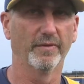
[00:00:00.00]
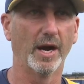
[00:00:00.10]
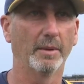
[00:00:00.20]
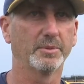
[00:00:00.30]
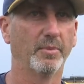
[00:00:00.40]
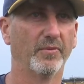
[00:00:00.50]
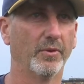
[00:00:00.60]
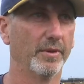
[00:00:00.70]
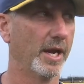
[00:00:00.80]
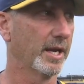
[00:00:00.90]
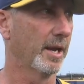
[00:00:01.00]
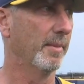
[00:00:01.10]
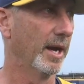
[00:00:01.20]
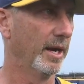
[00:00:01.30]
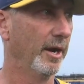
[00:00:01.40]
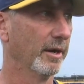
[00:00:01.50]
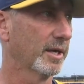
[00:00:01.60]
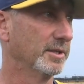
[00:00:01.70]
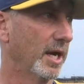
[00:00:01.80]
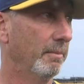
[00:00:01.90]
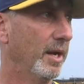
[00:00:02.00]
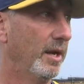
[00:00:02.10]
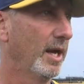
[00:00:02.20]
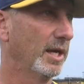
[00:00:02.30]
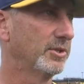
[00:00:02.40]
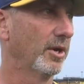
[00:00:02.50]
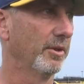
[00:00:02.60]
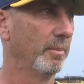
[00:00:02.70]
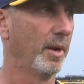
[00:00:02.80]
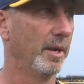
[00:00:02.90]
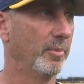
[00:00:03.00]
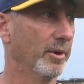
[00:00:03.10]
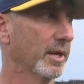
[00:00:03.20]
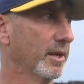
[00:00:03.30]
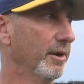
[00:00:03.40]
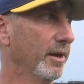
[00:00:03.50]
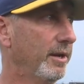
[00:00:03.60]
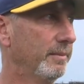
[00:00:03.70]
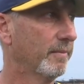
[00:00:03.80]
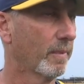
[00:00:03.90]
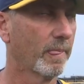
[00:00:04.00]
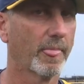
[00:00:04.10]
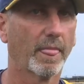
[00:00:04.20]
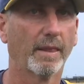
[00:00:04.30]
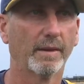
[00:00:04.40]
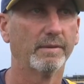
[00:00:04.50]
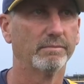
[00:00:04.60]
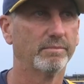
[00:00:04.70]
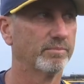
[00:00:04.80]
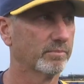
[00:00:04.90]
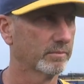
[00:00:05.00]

of ops before they came out of there because I, I saw the play pretty clearly. Good.